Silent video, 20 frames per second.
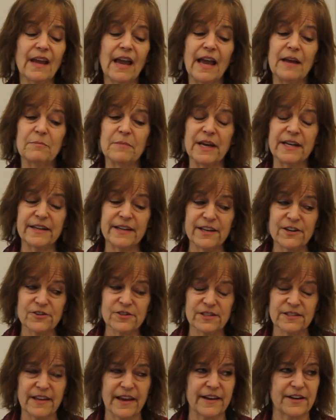And many
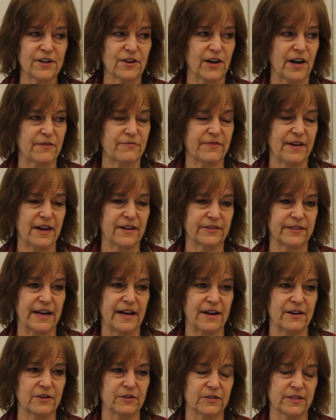years later, I found
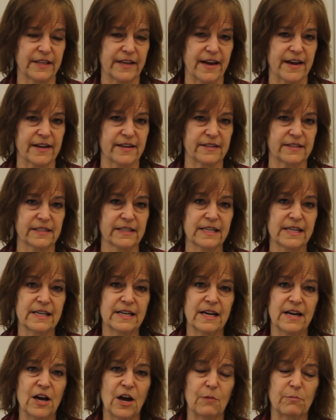out that
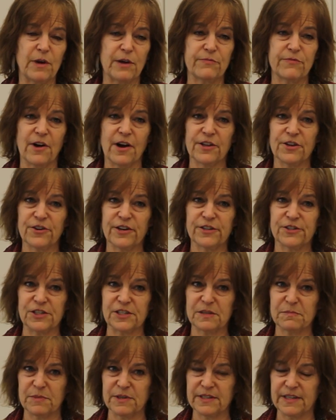my father had
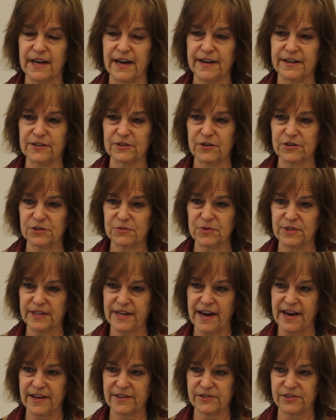just been diagnosed with
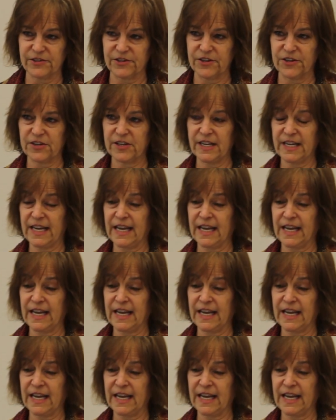cancer.